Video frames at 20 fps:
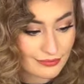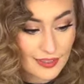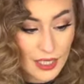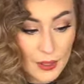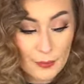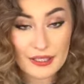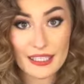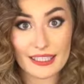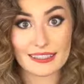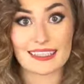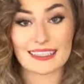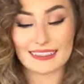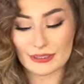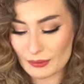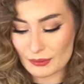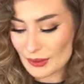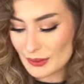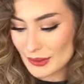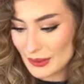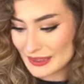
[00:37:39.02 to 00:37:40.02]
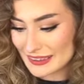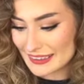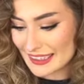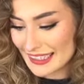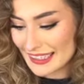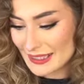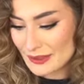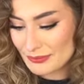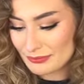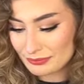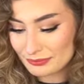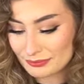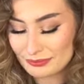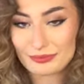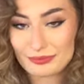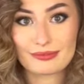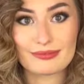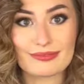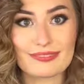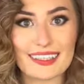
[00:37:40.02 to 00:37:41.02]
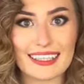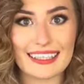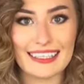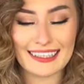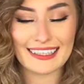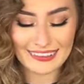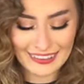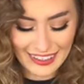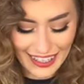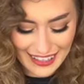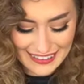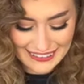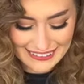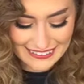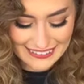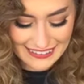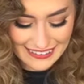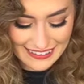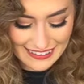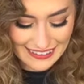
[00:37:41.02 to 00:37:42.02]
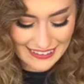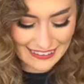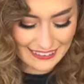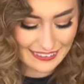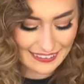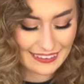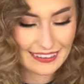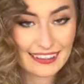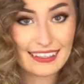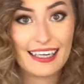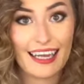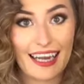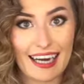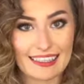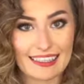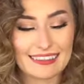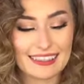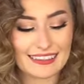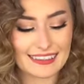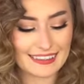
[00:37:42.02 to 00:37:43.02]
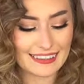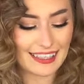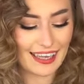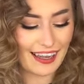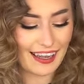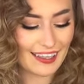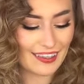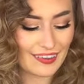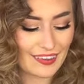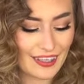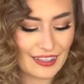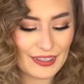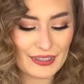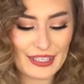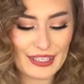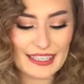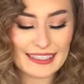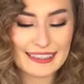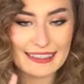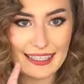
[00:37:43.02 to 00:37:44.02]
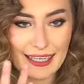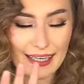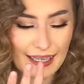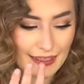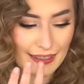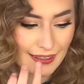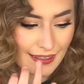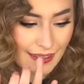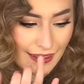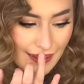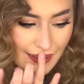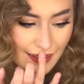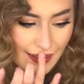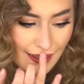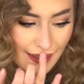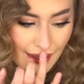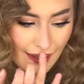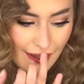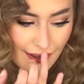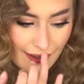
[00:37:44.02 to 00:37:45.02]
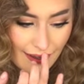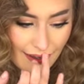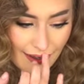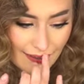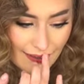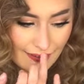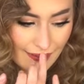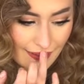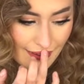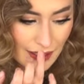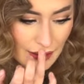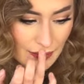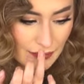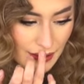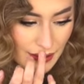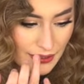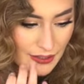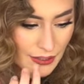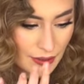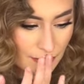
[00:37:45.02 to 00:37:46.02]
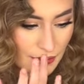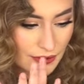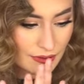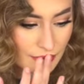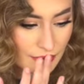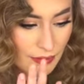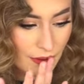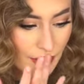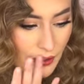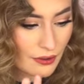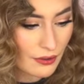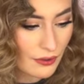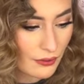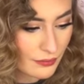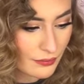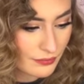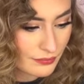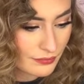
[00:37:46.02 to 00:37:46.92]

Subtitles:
But yes, that's what it looks like. And lastly, I take the highlighter again. I highlight my Cupid's bow